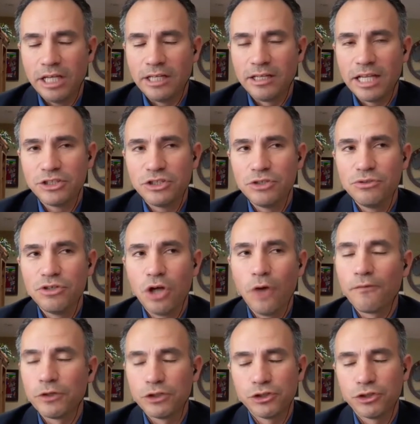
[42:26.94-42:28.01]
unless you
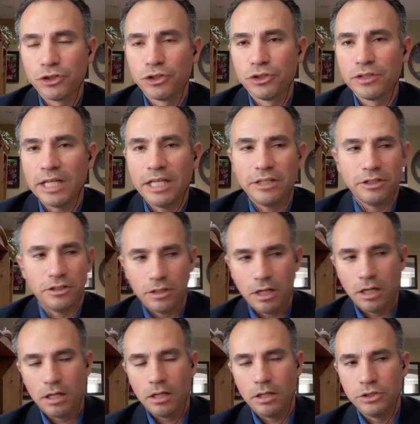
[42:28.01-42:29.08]
know for sure that
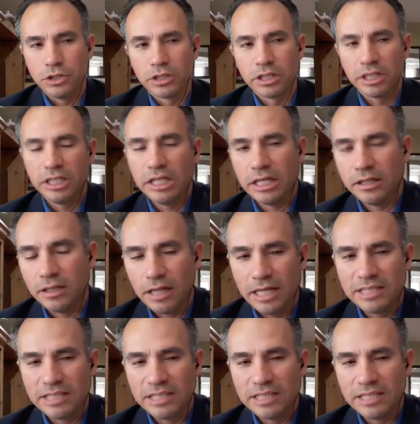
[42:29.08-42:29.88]
you're going to get